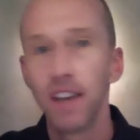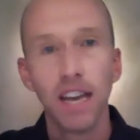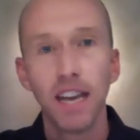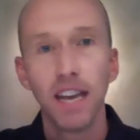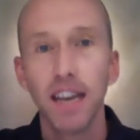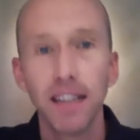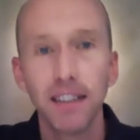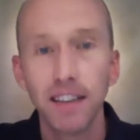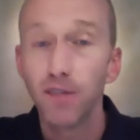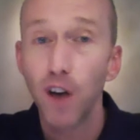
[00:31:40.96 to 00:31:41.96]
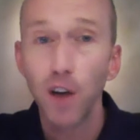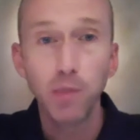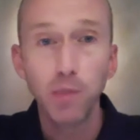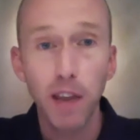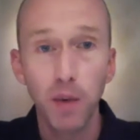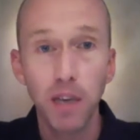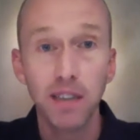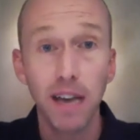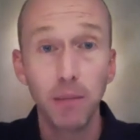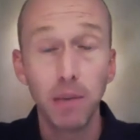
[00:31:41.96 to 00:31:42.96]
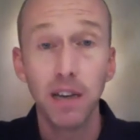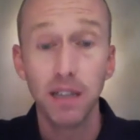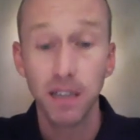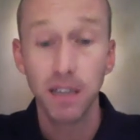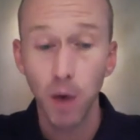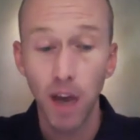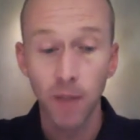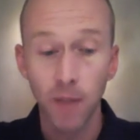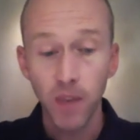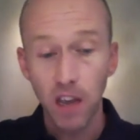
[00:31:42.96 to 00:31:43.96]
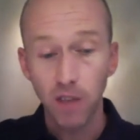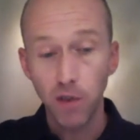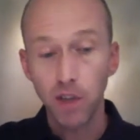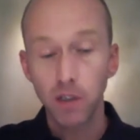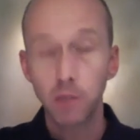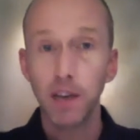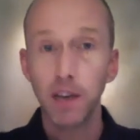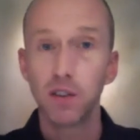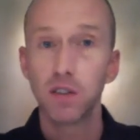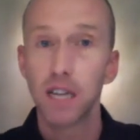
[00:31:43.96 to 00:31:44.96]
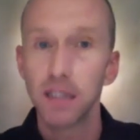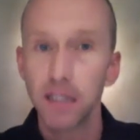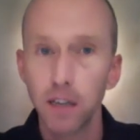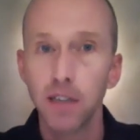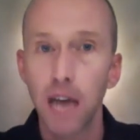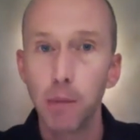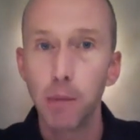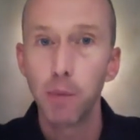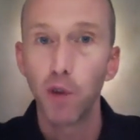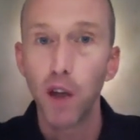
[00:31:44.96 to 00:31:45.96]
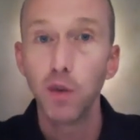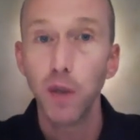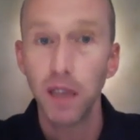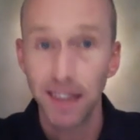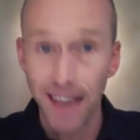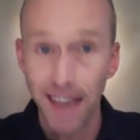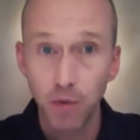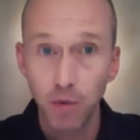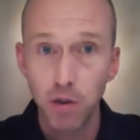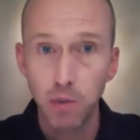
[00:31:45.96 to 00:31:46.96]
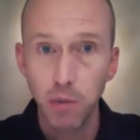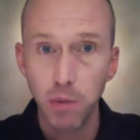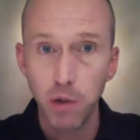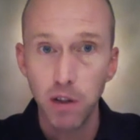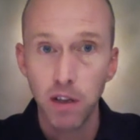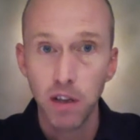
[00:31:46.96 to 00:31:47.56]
It falls by the wayside because I tell you what, if you can spend just a little time up front doing that with your people,